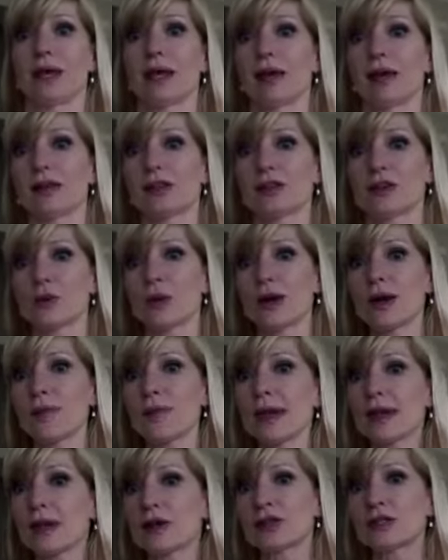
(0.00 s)
So you want to
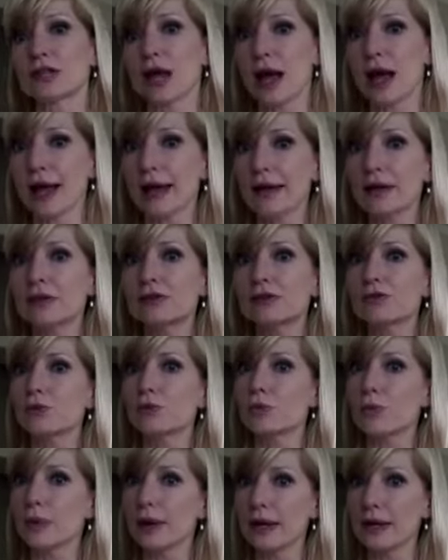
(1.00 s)
make your titles
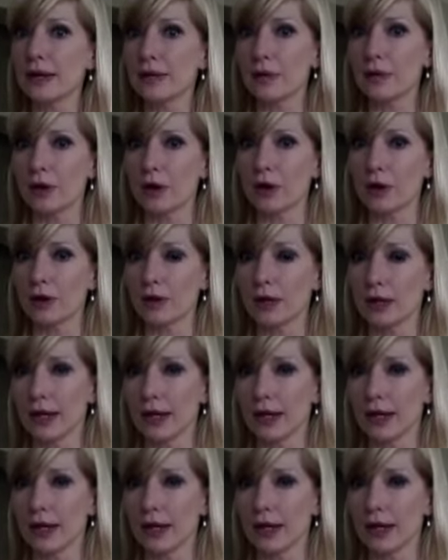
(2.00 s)
readable.